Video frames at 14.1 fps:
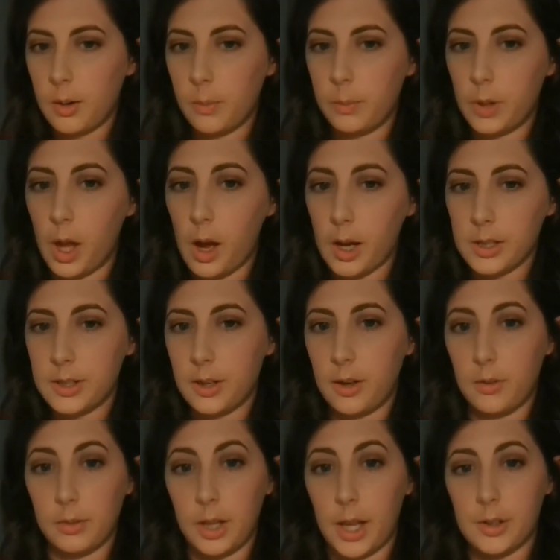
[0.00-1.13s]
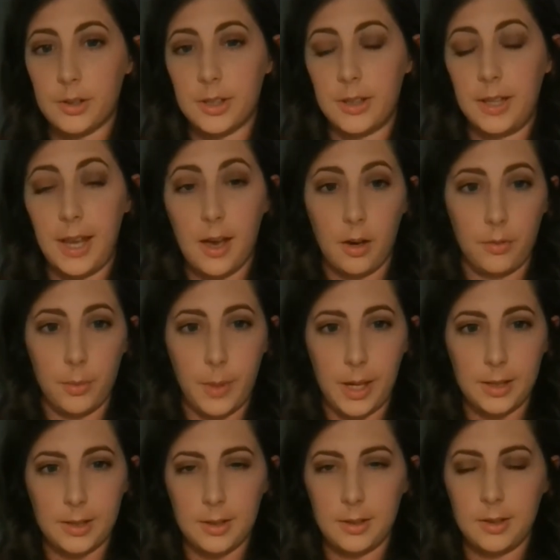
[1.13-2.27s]
blocks of letters in the
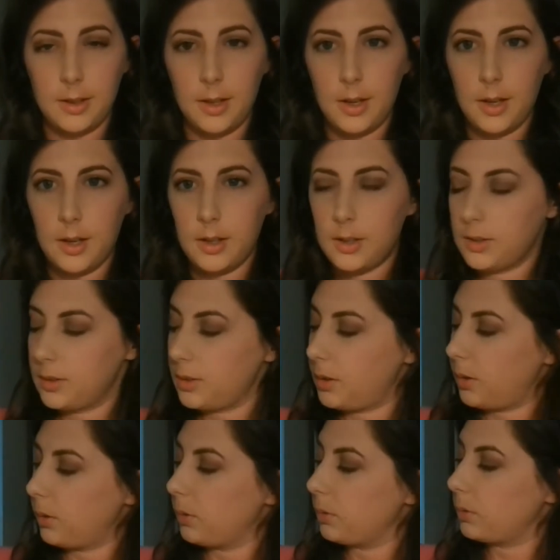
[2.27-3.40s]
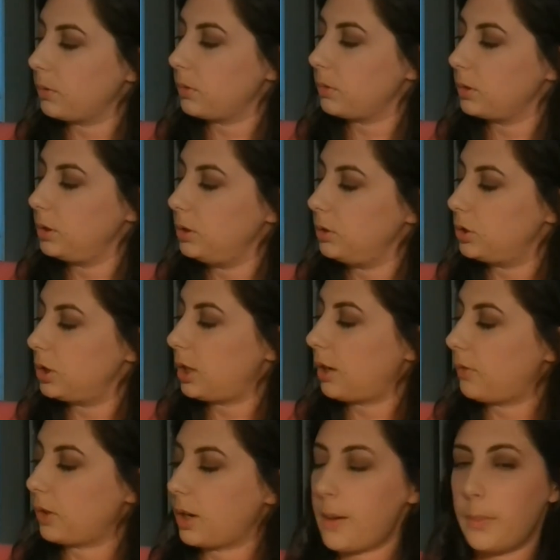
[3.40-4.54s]
alphabet. So you should have
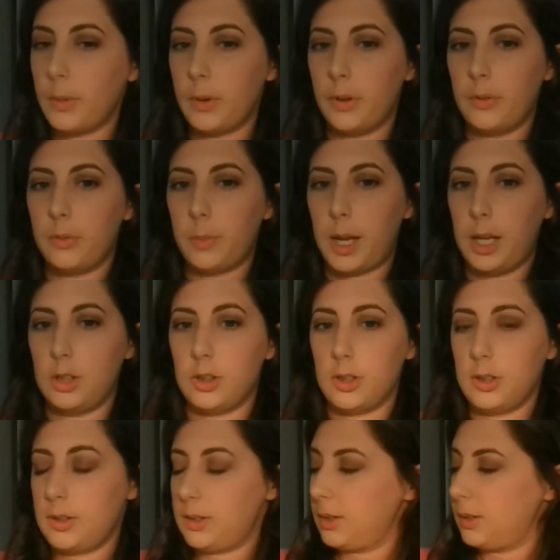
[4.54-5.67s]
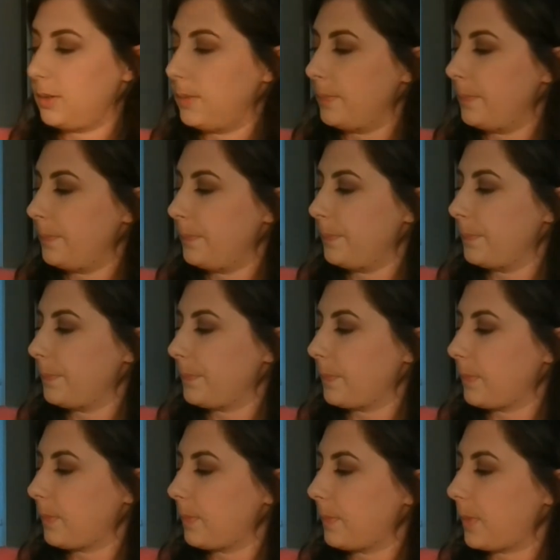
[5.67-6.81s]
a couple of pages
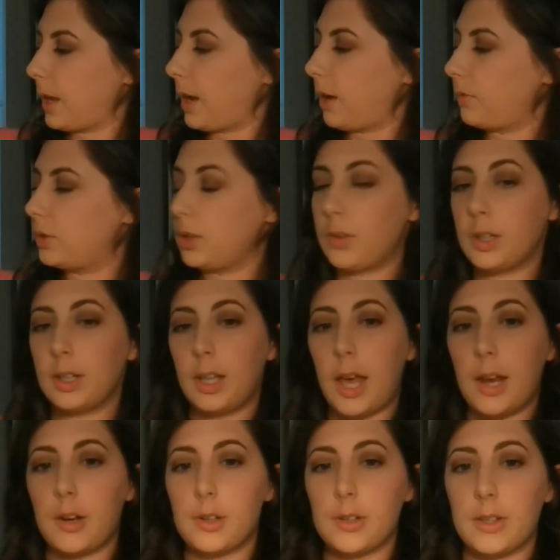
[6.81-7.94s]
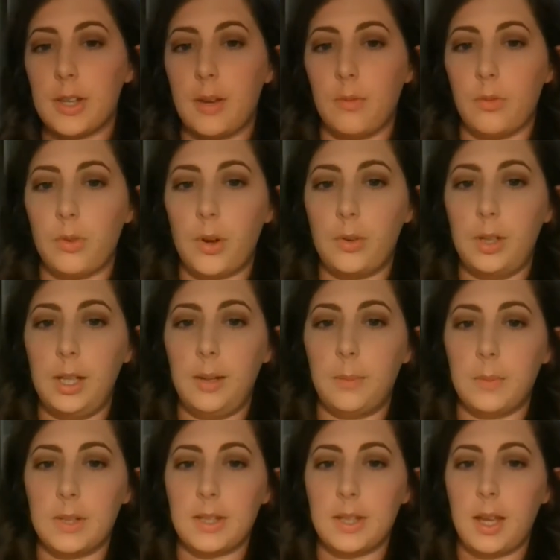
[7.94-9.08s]
that have different letters and
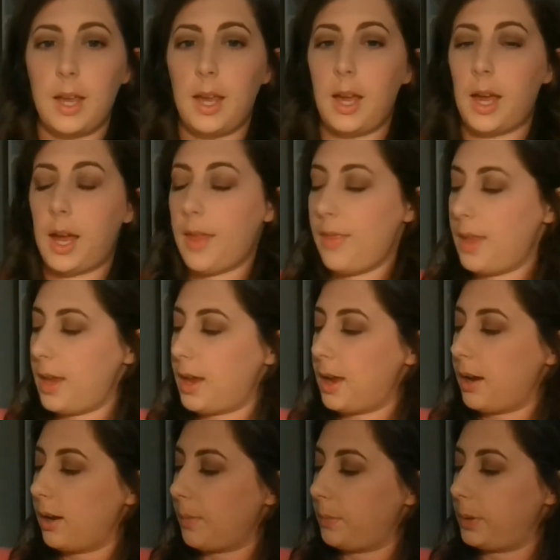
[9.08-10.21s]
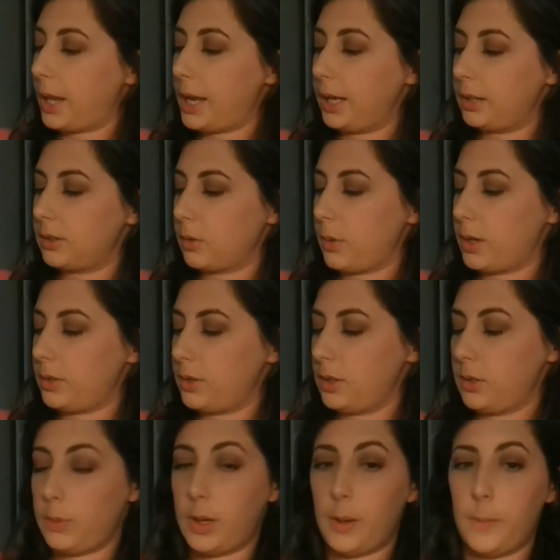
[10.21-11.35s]
phonemes, and then blank squares
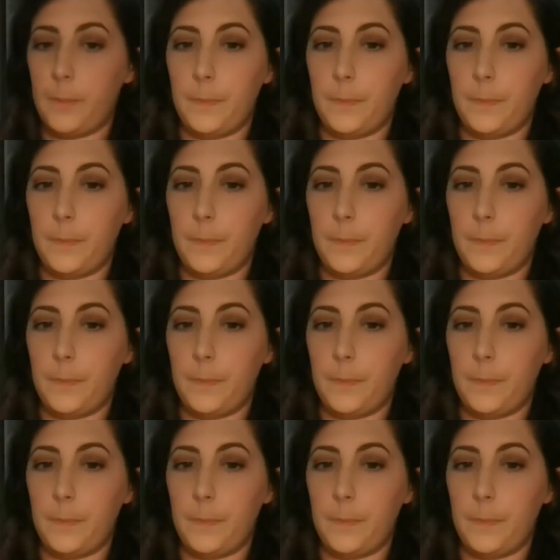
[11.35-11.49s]
as well.